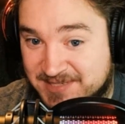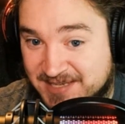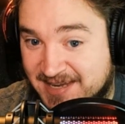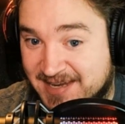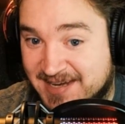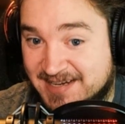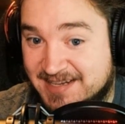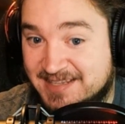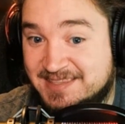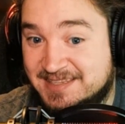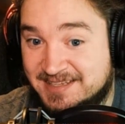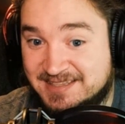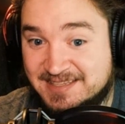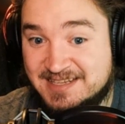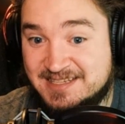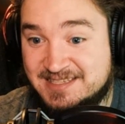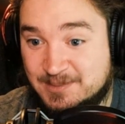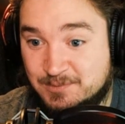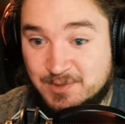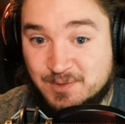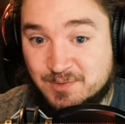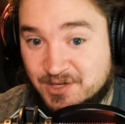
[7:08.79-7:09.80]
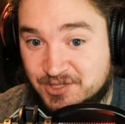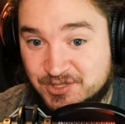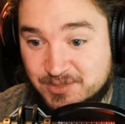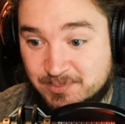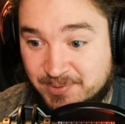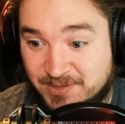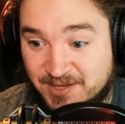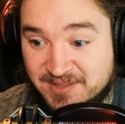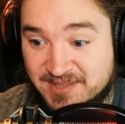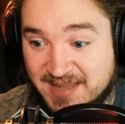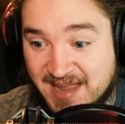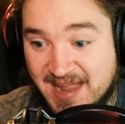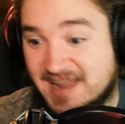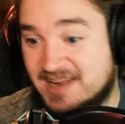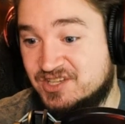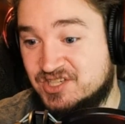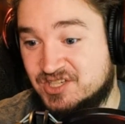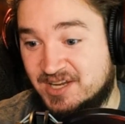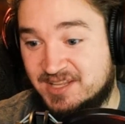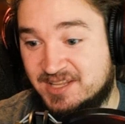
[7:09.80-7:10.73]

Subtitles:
saying anything, they said, "We want you to play on the edge."